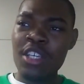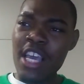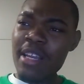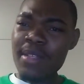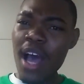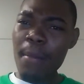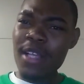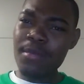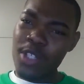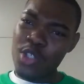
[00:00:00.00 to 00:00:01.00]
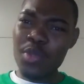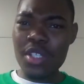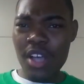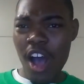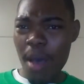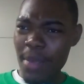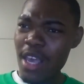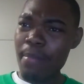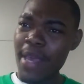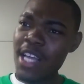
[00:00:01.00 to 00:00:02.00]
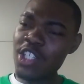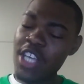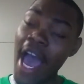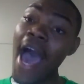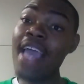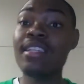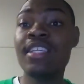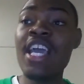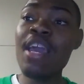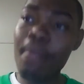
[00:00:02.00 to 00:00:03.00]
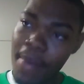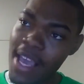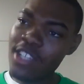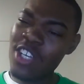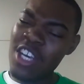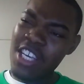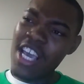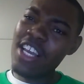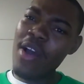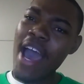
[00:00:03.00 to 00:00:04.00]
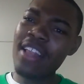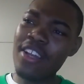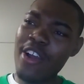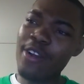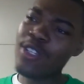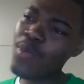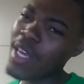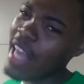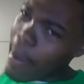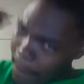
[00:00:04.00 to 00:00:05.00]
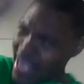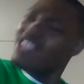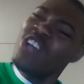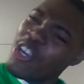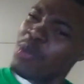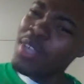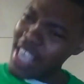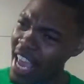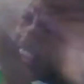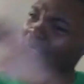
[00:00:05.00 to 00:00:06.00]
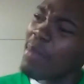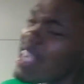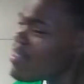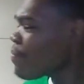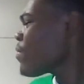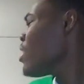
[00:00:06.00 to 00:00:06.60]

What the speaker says: Yandy's talking about did you just call me a bitch? Yeah, I did, bitch. Yandy gonna have the nerve to swing like, bitch, are you kidding me?